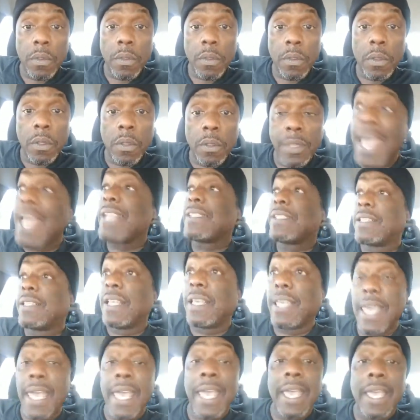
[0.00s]
That's the
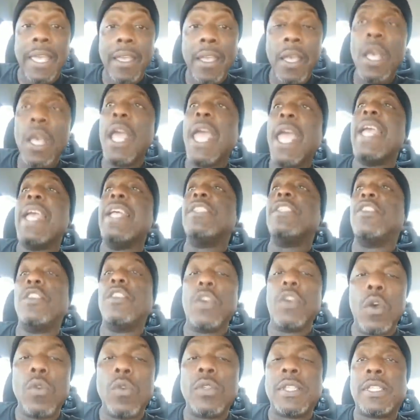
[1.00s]
key. Is
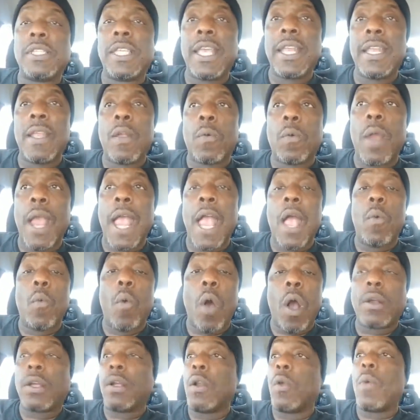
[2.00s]
you sitting around,
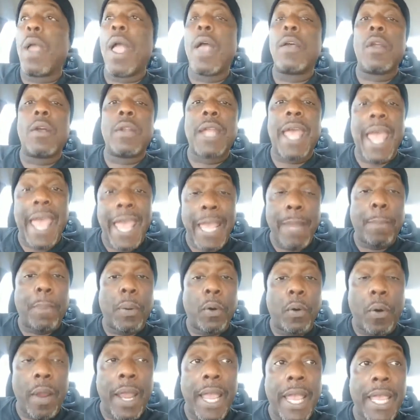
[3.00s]
walking around on a hate
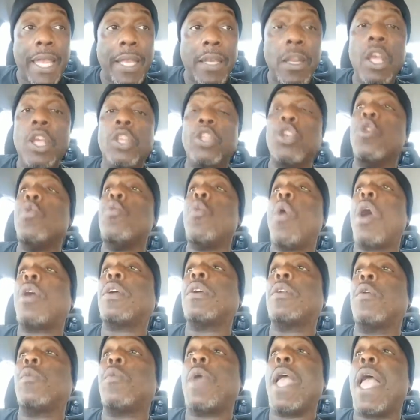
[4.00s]
parade, you
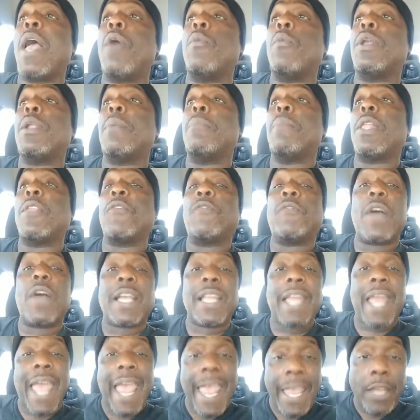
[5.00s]
walking around with a motherfucking
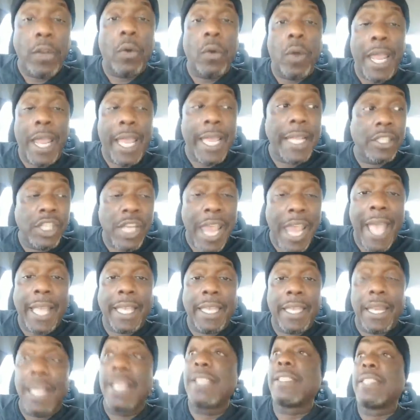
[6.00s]
haterade
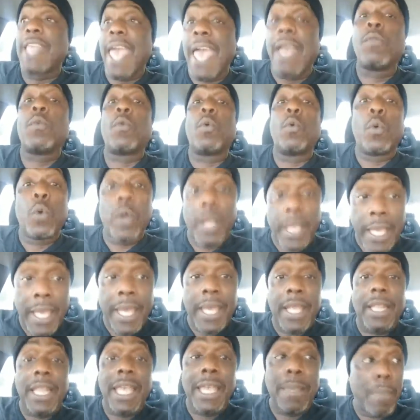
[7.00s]
jacket, is that
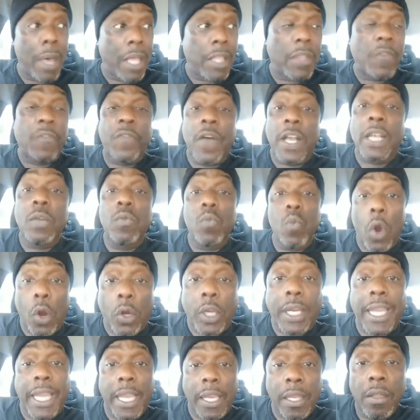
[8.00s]
really motherfucking
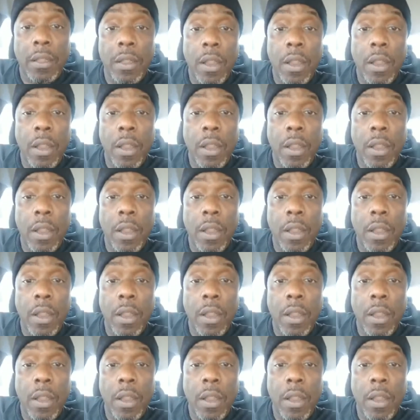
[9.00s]
working?